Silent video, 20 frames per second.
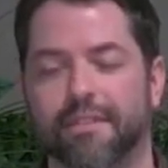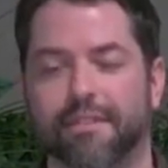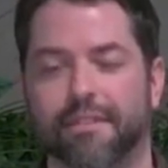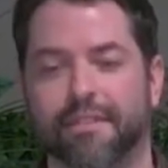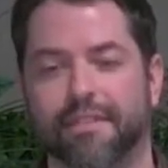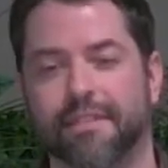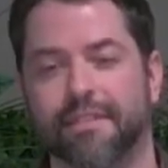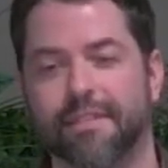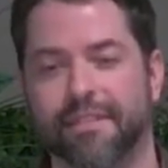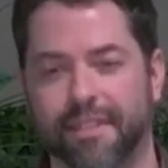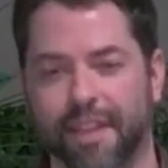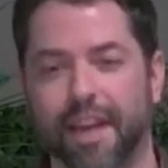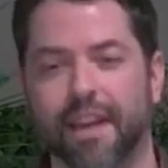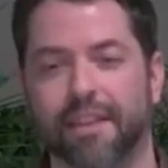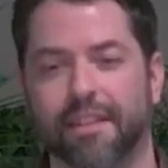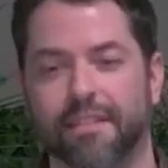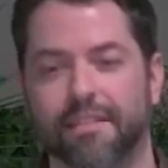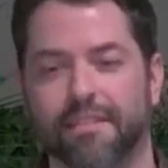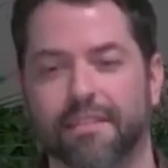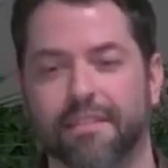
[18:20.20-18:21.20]

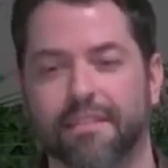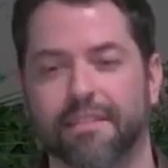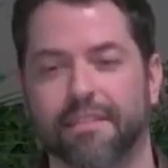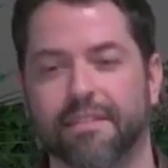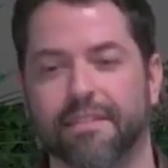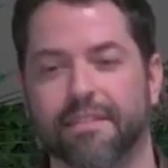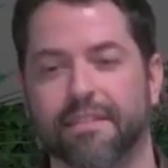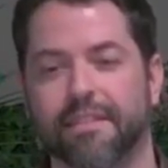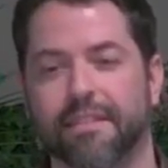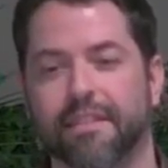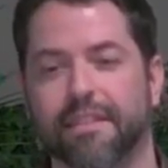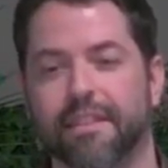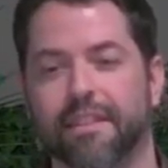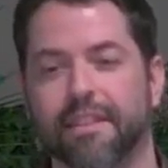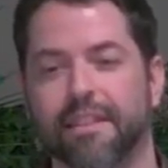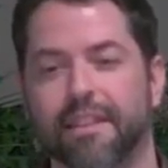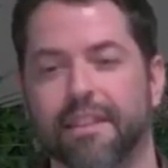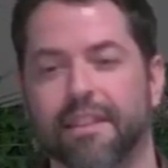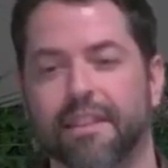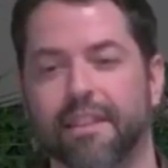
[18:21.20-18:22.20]

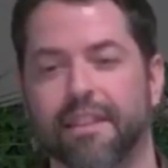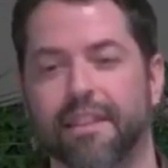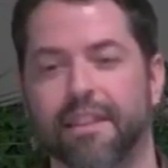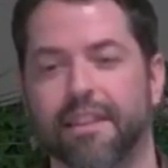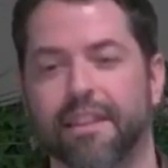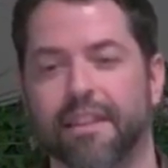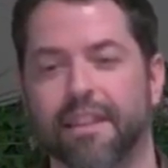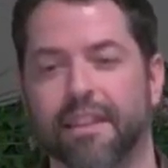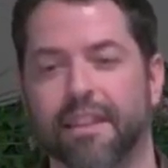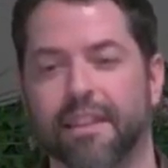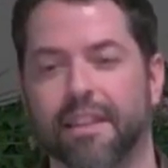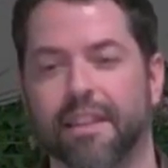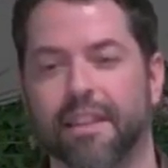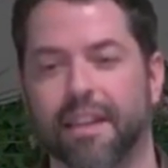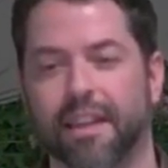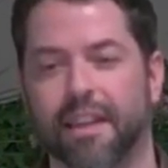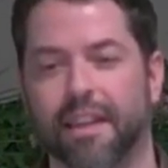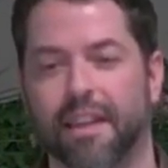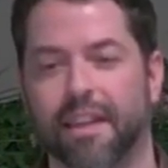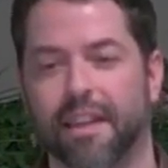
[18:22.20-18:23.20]

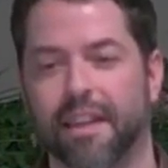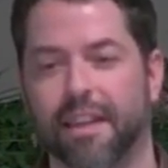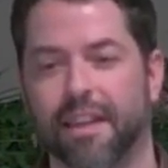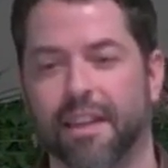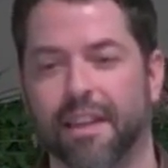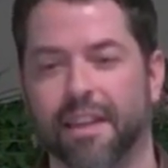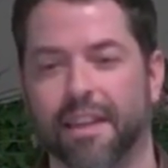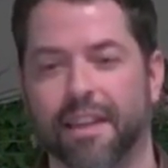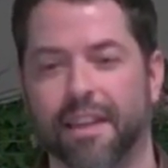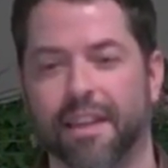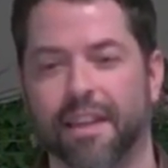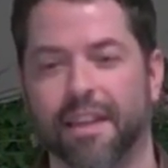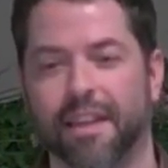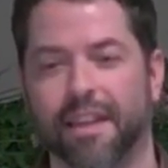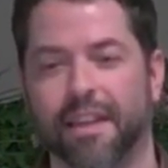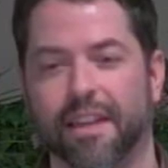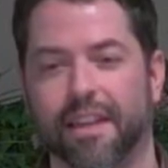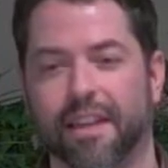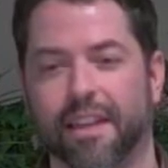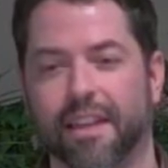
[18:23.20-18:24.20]

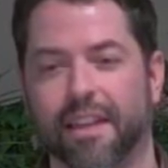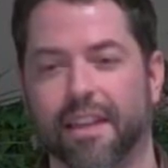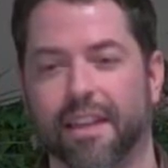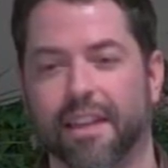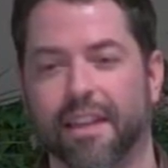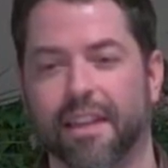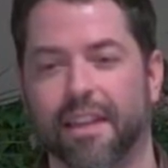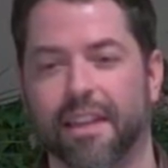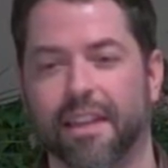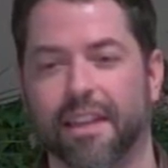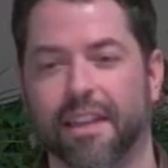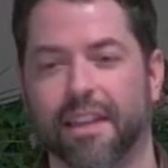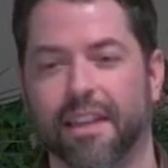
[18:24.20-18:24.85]
Nobody speaks.